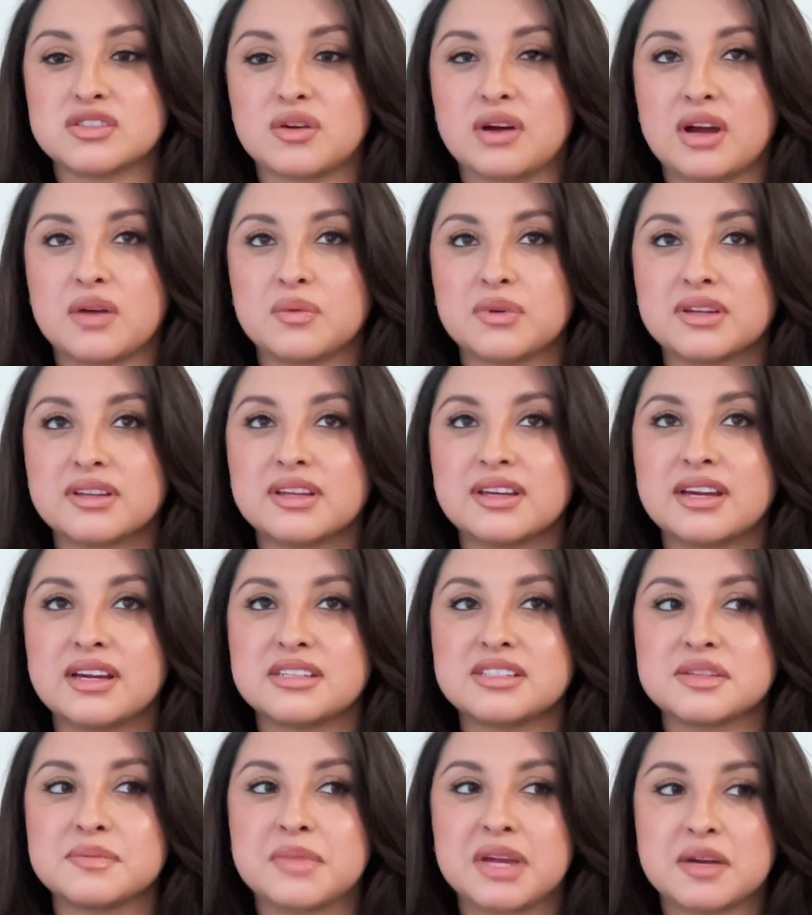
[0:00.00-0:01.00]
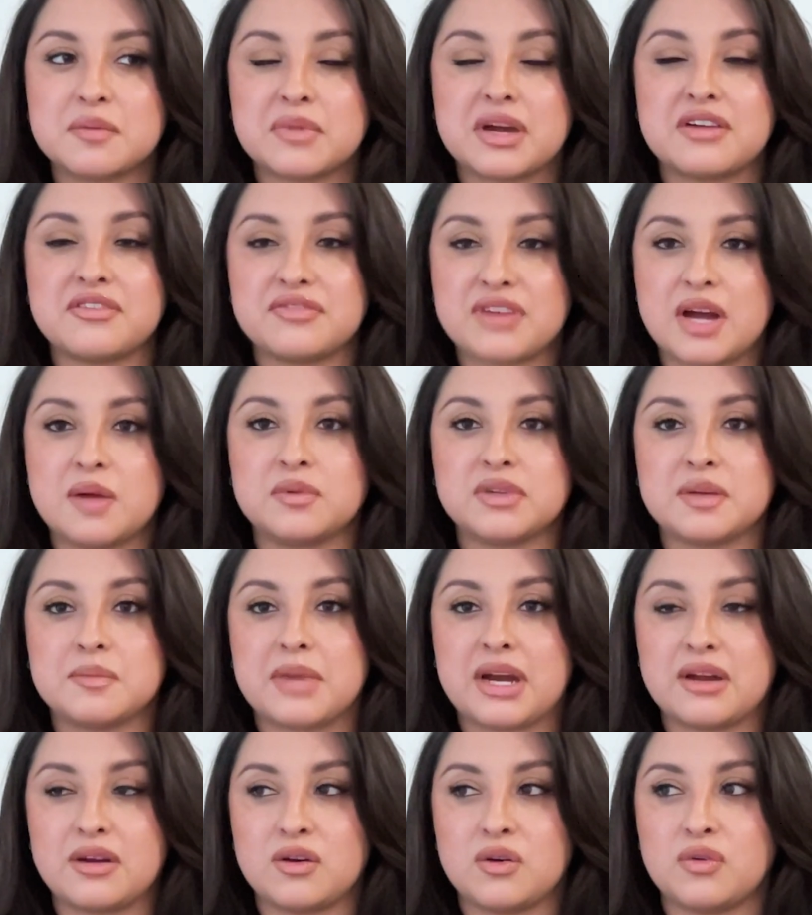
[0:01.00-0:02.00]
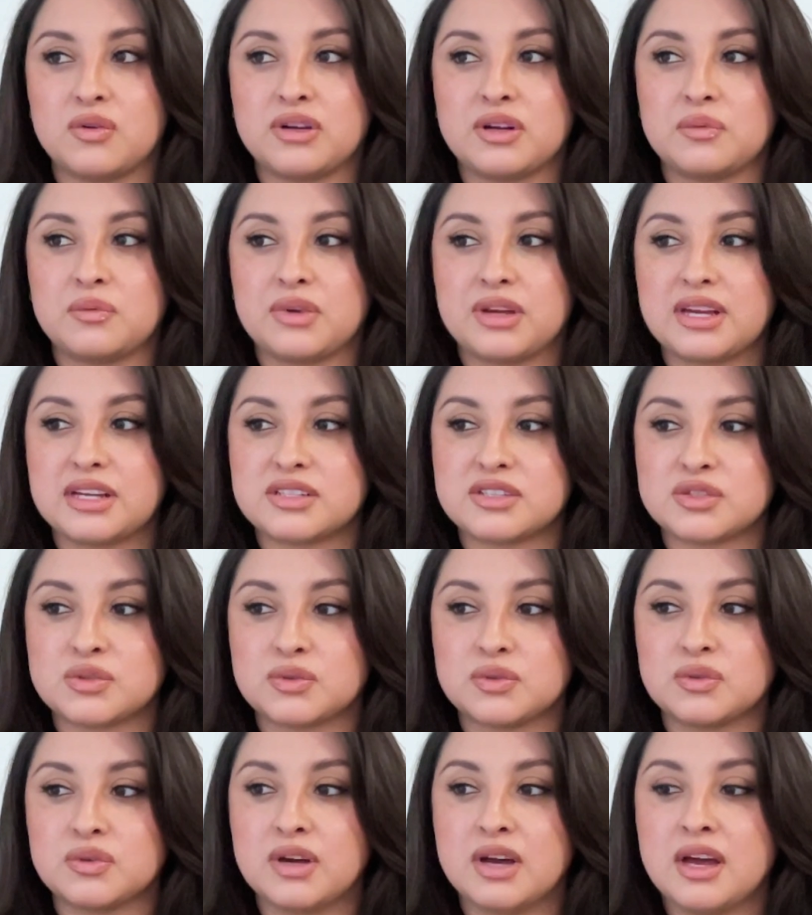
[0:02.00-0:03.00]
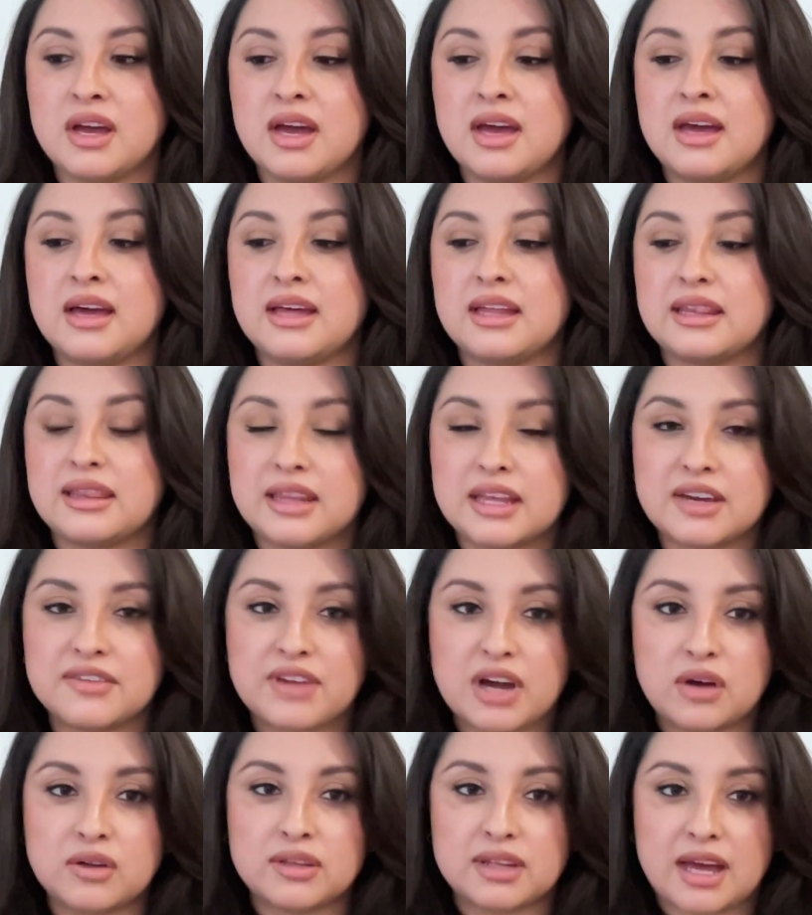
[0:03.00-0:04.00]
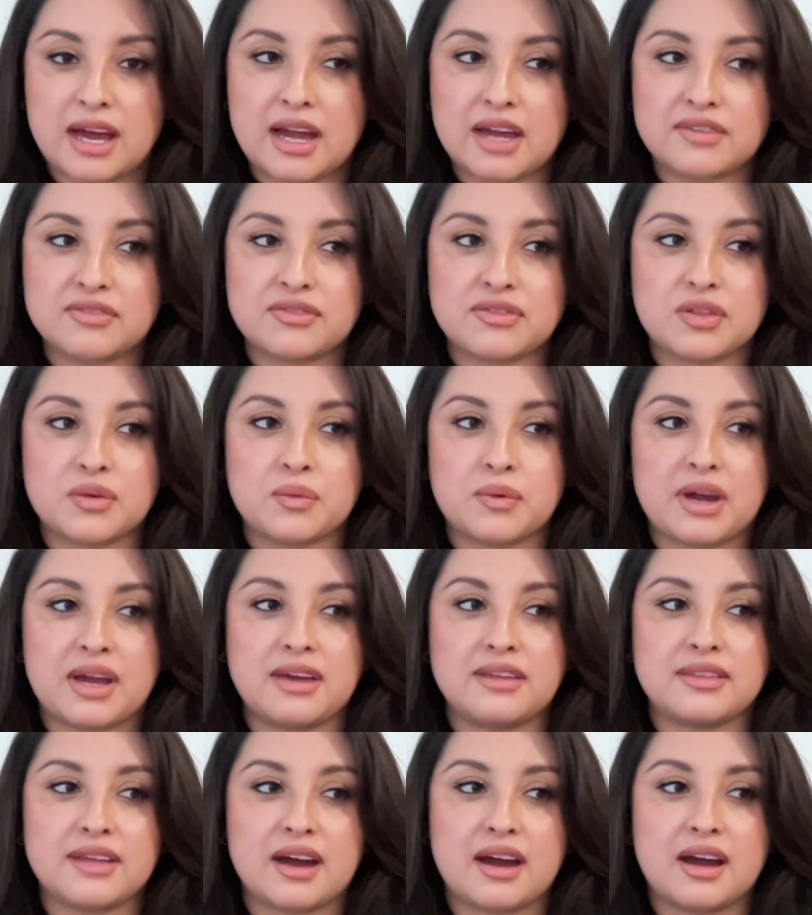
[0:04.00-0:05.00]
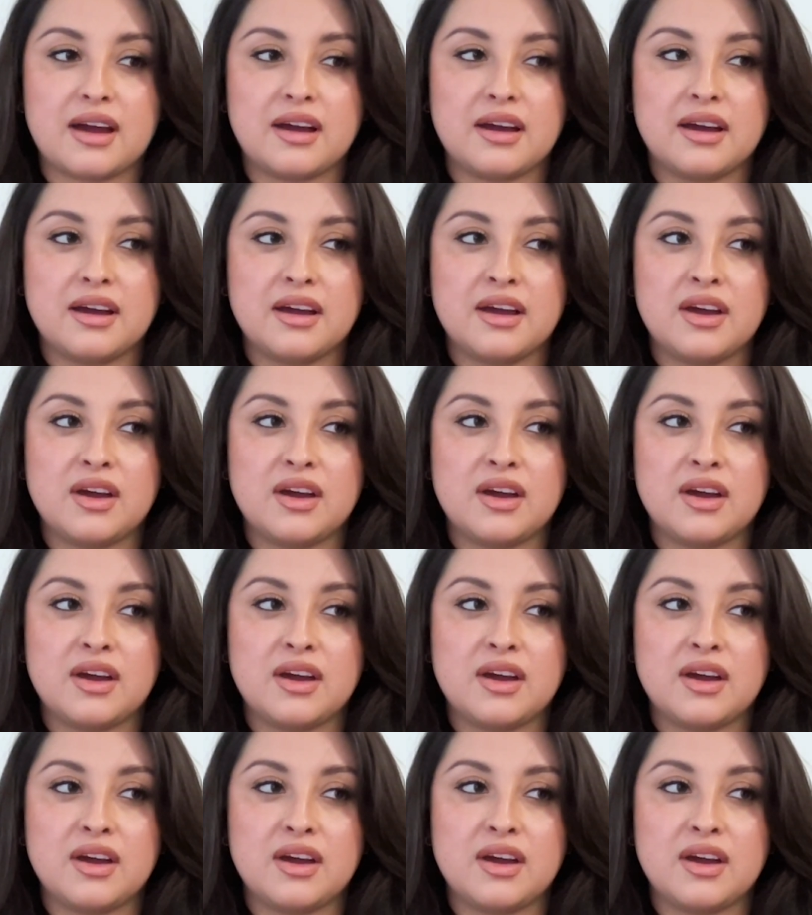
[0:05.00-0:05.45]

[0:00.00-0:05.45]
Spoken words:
So I really get to make my family my own, and we get to live out life the way that